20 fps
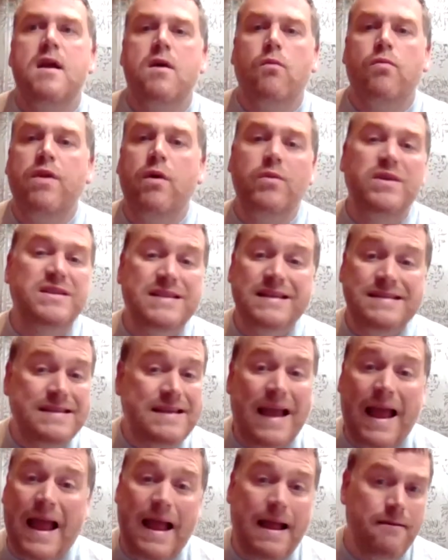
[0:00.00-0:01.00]
that we didn't
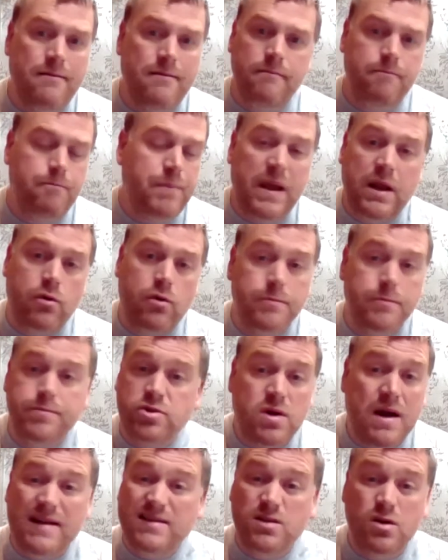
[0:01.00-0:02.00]
get big groups
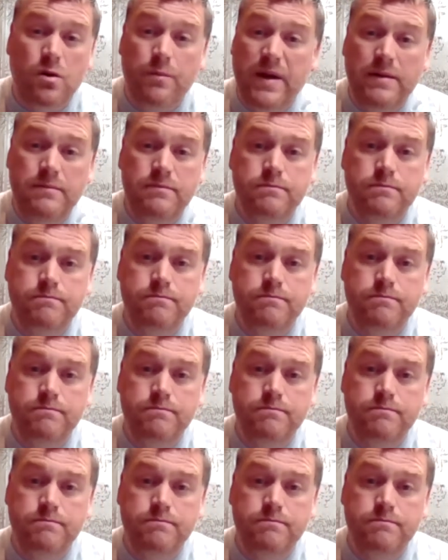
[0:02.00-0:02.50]
trying to come in.